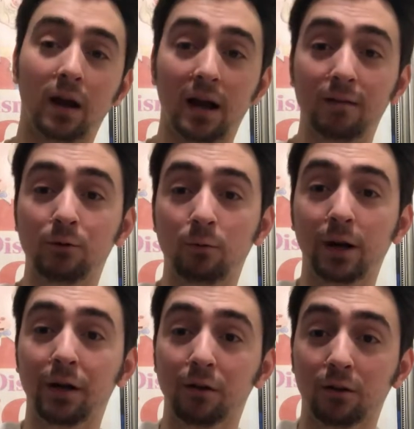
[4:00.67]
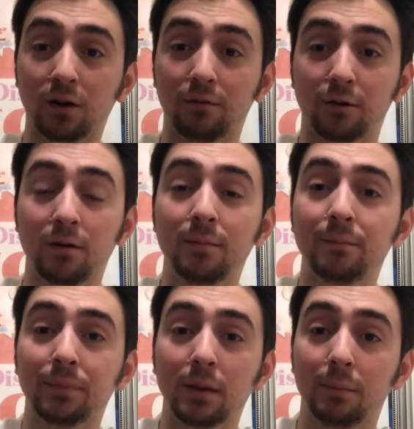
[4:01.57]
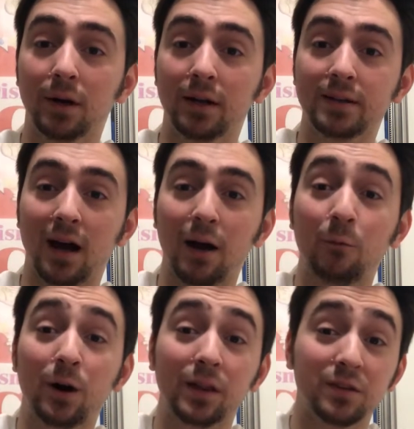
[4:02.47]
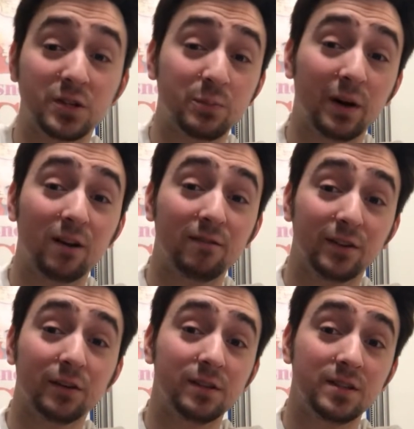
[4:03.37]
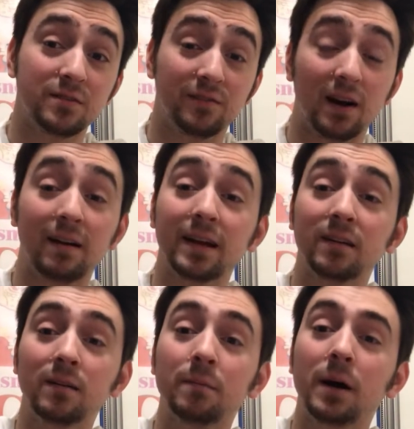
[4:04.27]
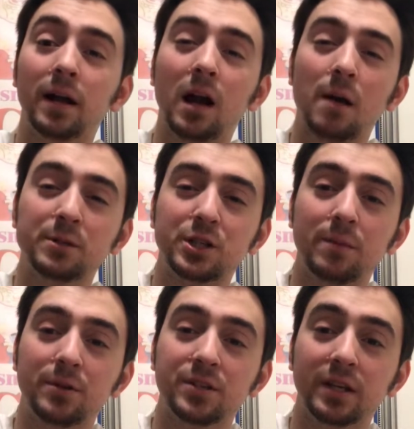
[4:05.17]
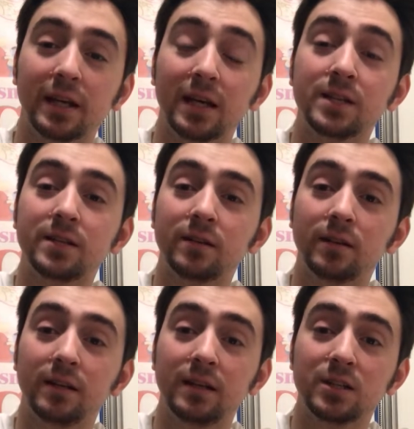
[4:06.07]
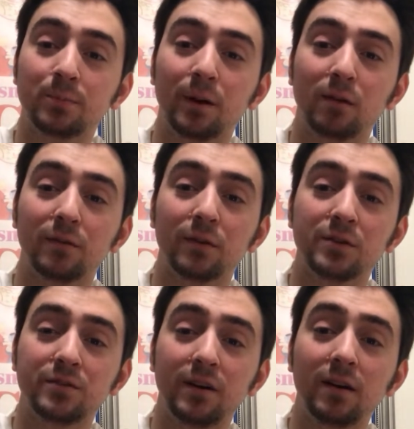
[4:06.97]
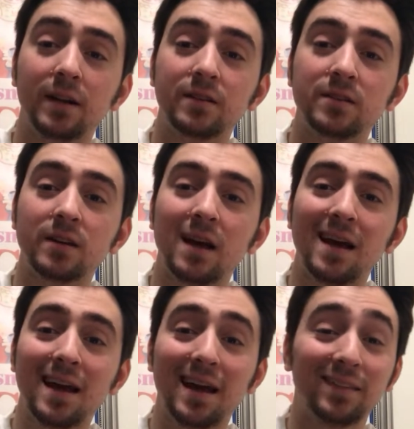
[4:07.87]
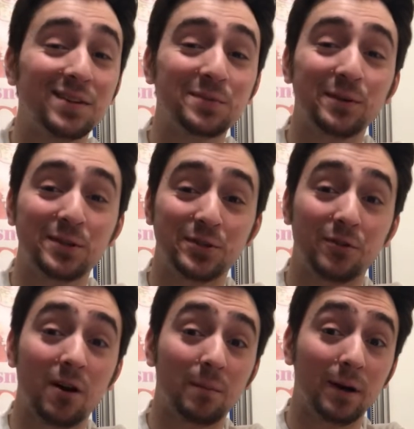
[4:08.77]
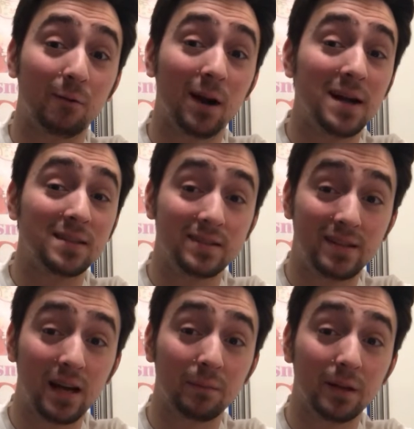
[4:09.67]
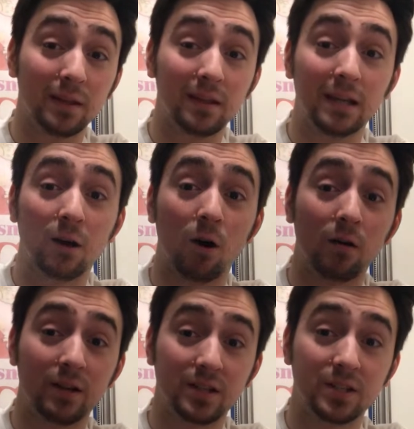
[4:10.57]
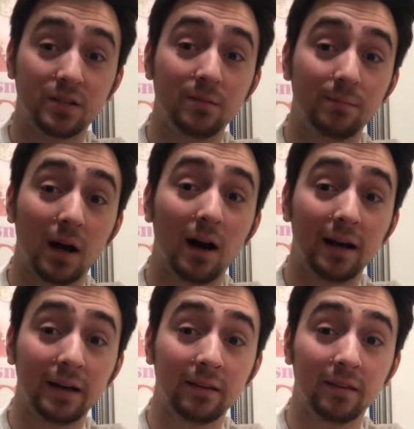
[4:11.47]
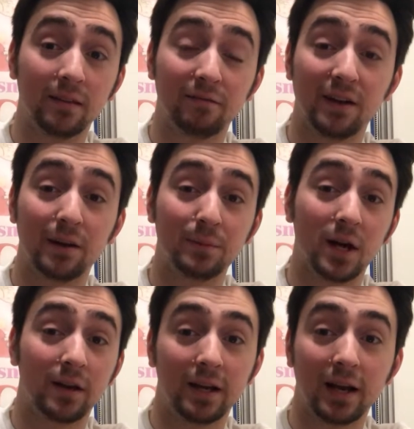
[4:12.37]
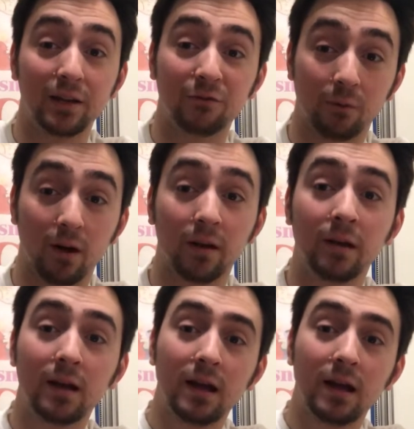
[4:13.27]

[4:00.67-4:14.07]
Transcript: I have the regular cover, but I wanted the Spider Villains variant. My comic shop doesn't get these Spider Villains variants, and this one is drawn by Ryan Stegman, the artist behind the Venom Donny Cates run.